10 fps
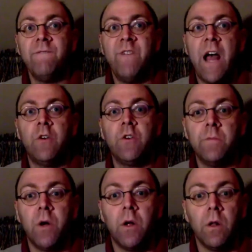
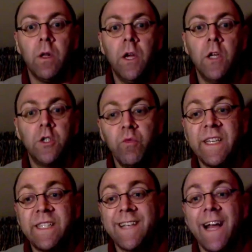valuable to
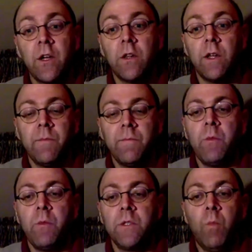recycle,
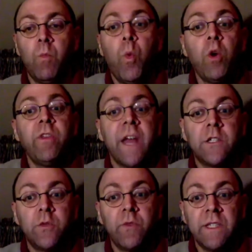it was worth
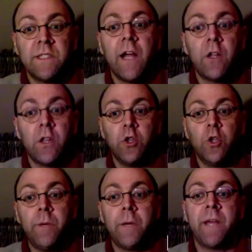it to recycle
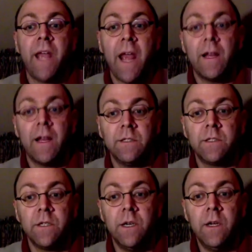aluminum
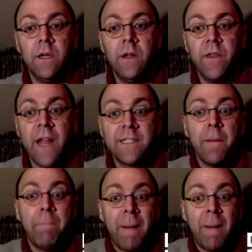cans than
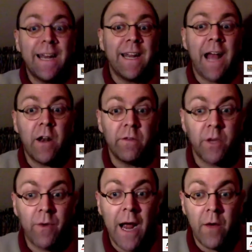to mine it out of
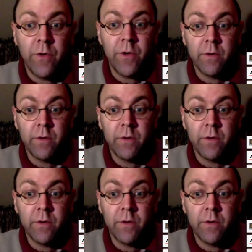the ground.